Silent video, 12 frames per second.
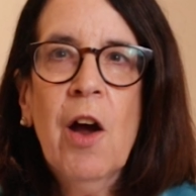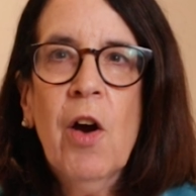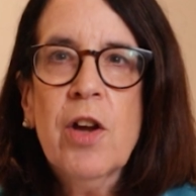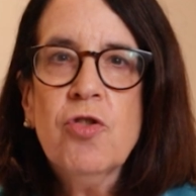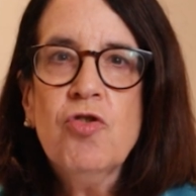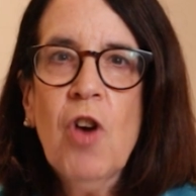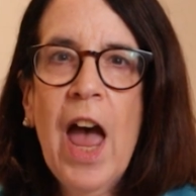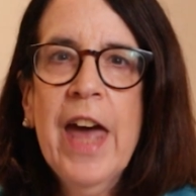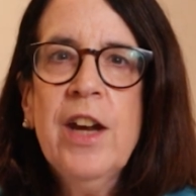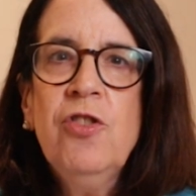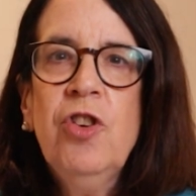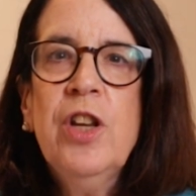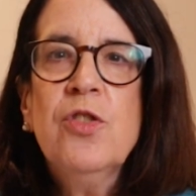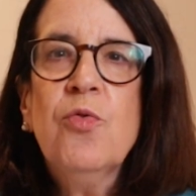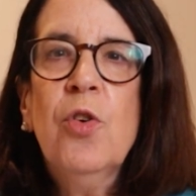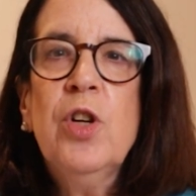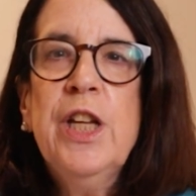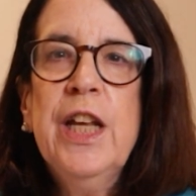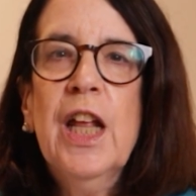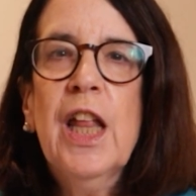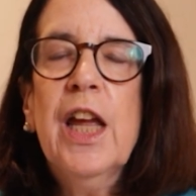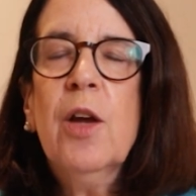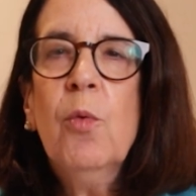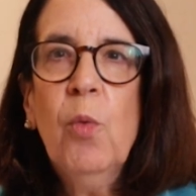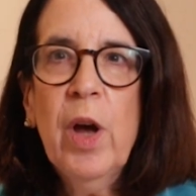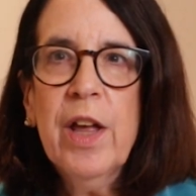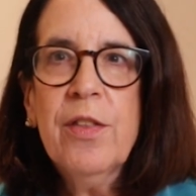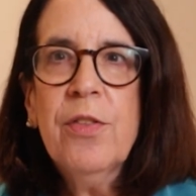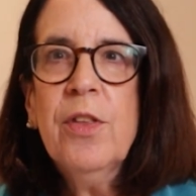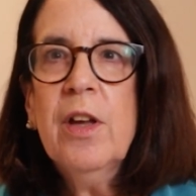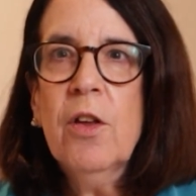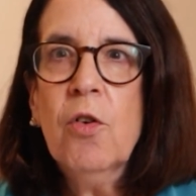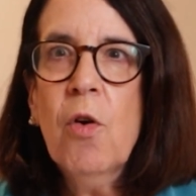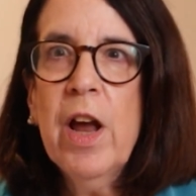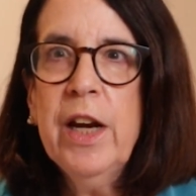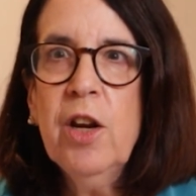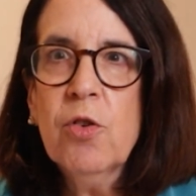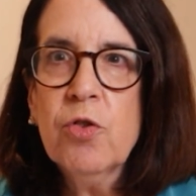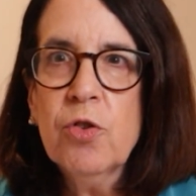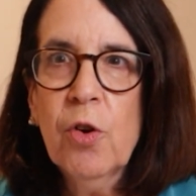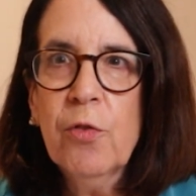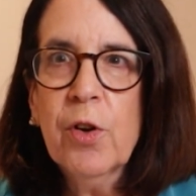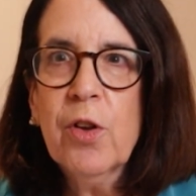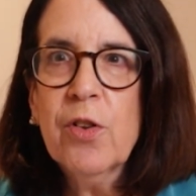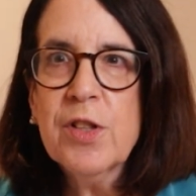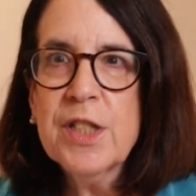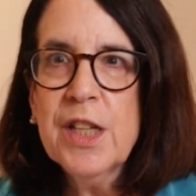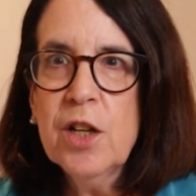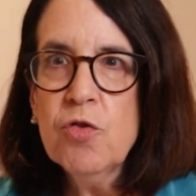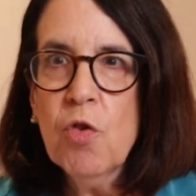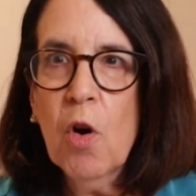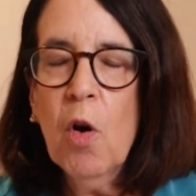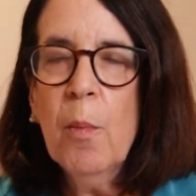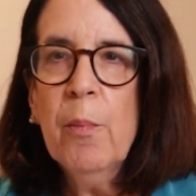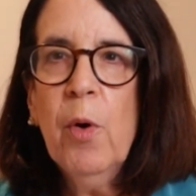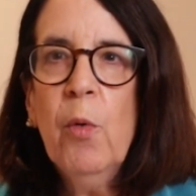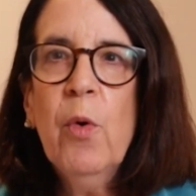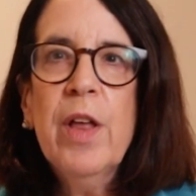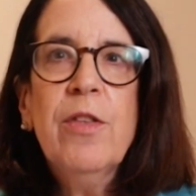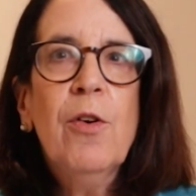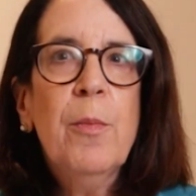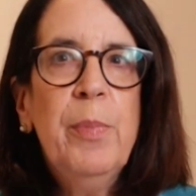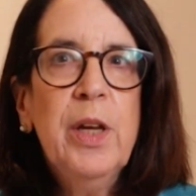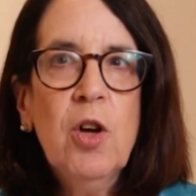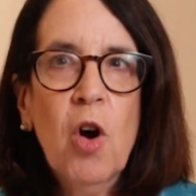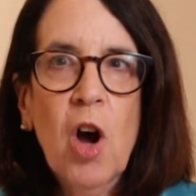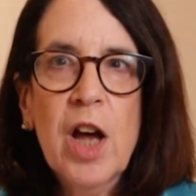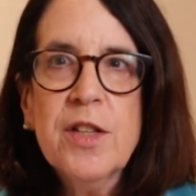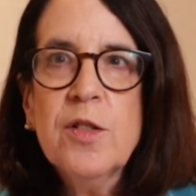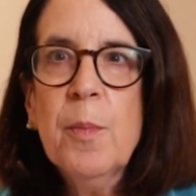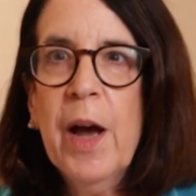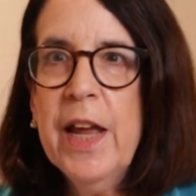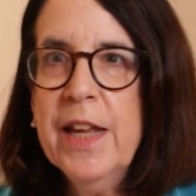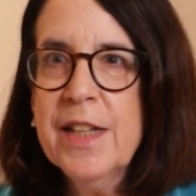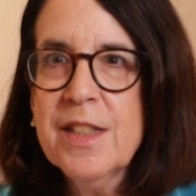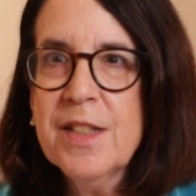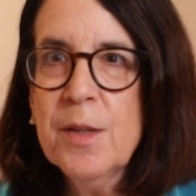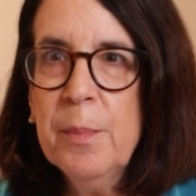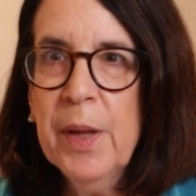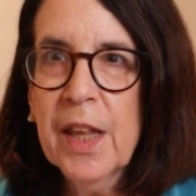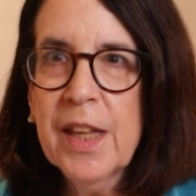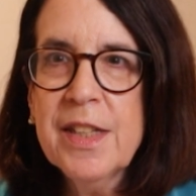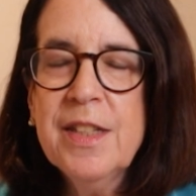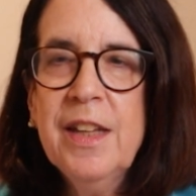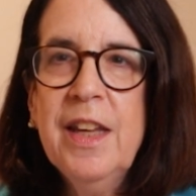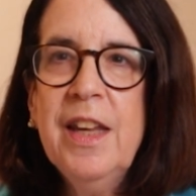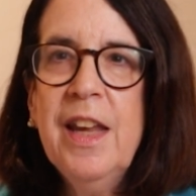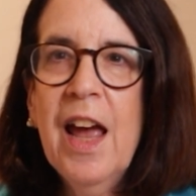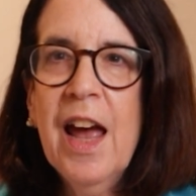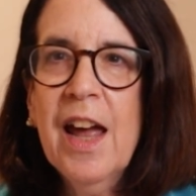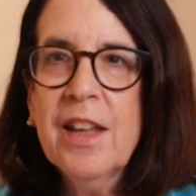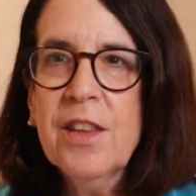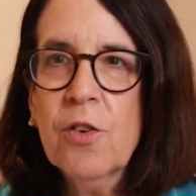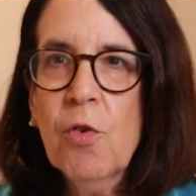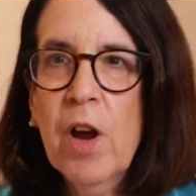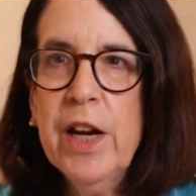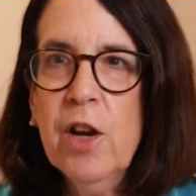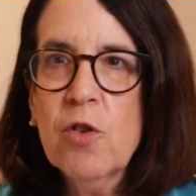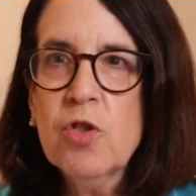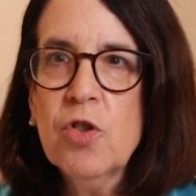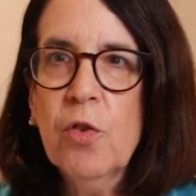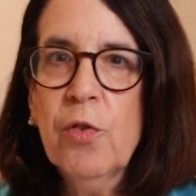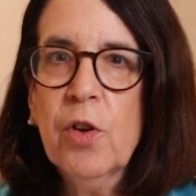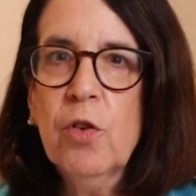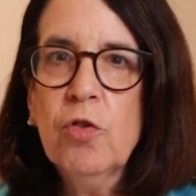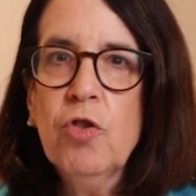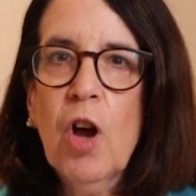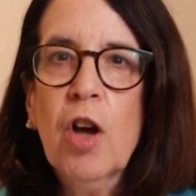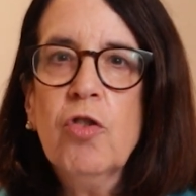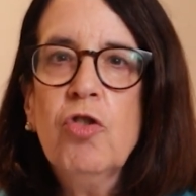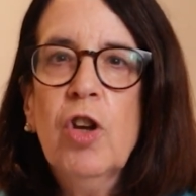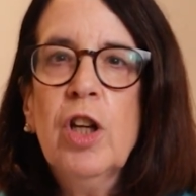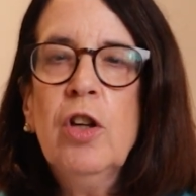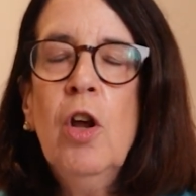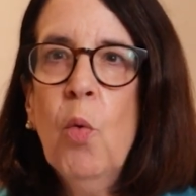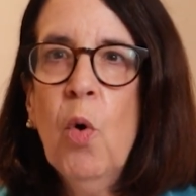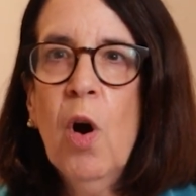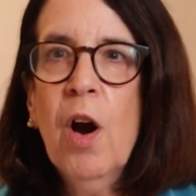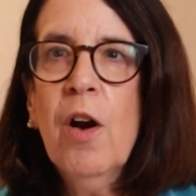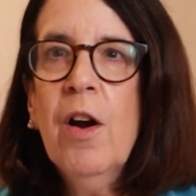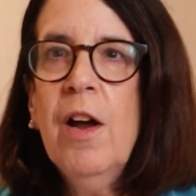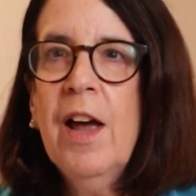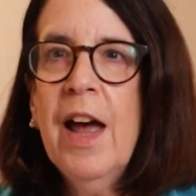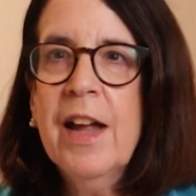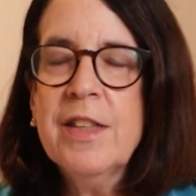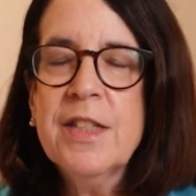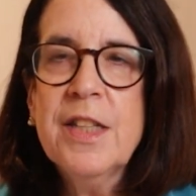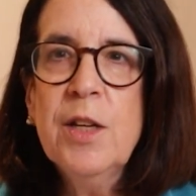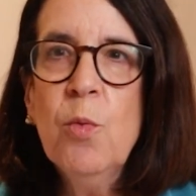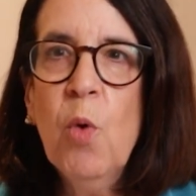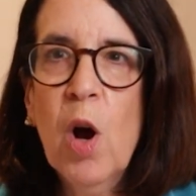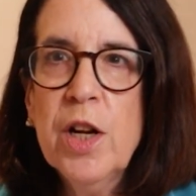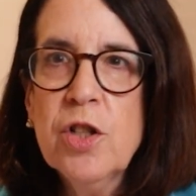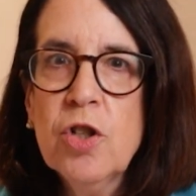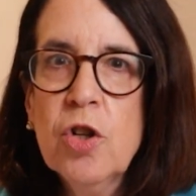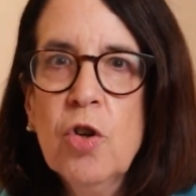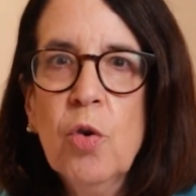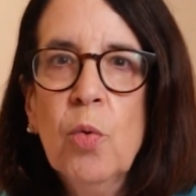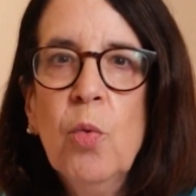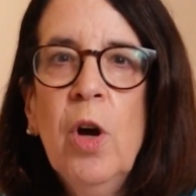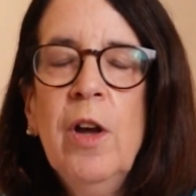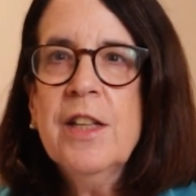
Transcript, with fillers: Now, our strategies for dealing with the craniocervical syndrome, whether it be caused by instability at the craniocervical junction or at C1-2,